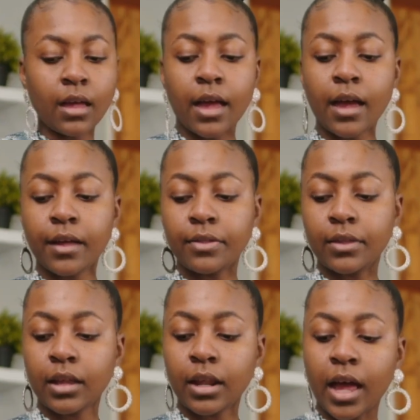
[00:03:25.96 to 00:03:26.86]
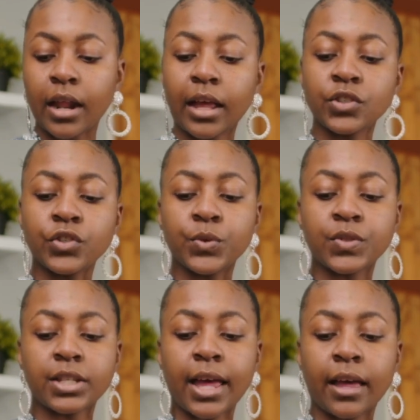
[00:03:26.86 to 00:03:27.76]
And then I like to use
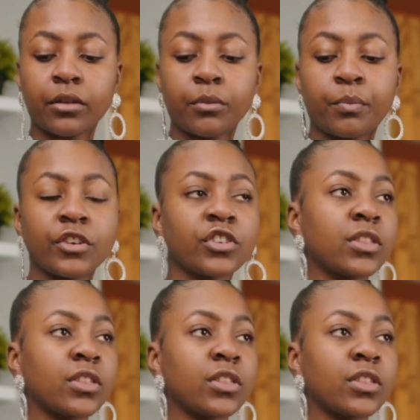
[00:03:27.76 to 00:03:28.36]
an angle brush.